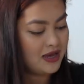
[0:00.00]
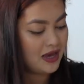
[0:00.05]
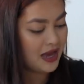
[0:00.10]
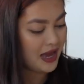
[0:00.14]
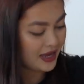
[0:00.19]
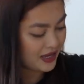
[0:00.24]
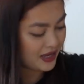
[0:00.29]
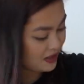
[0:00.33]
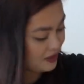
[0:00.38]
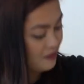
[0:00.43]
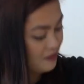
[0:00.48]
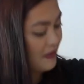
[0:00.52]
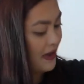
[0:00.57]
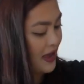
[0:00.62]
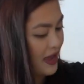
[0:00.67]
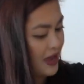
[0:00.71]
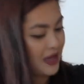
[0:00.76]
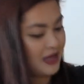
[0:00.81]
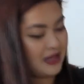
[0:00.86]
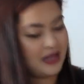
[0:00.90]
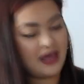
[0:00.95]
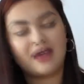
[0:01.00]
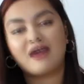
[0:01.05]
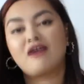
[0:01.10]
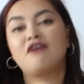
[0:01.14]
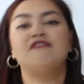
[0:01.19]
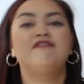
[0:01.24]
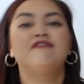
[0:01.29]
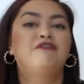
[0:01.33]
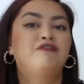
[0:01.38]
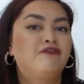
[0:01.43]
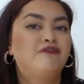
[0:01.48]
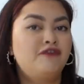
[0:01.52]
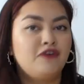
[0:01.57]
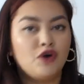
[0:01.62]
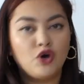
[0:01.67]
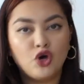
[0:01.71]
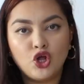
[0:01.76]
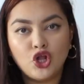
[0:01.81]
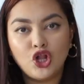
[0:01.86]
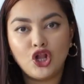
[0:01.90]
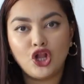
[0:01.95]
I can make like a
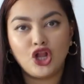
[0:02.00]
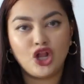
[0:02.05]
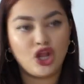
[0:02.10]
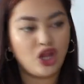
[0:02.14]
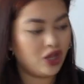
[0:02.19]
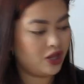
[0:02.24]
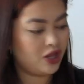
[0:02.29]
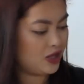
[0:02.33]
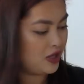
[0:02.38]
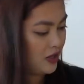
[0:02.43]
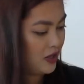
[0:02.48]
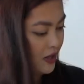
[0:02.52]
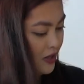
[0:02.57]
full...